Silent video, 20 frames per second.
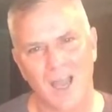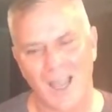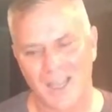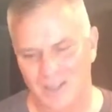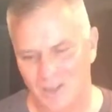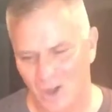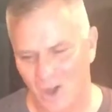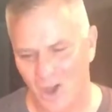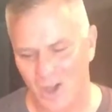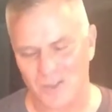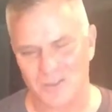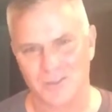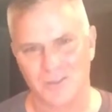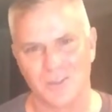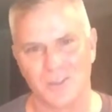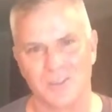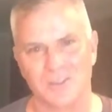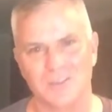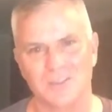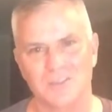I
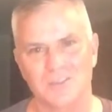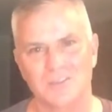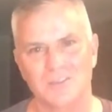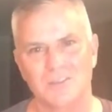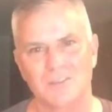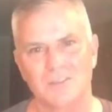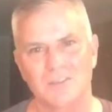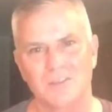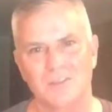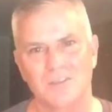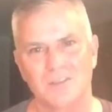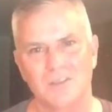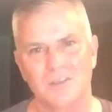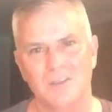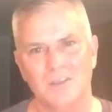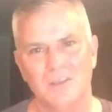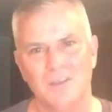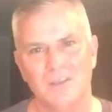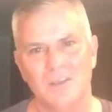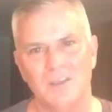caused this.
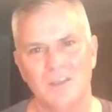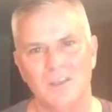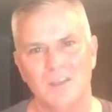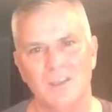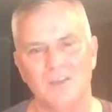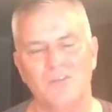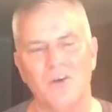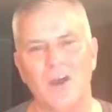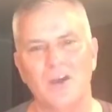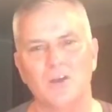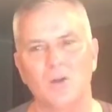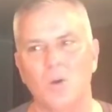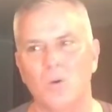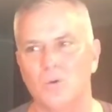If I'd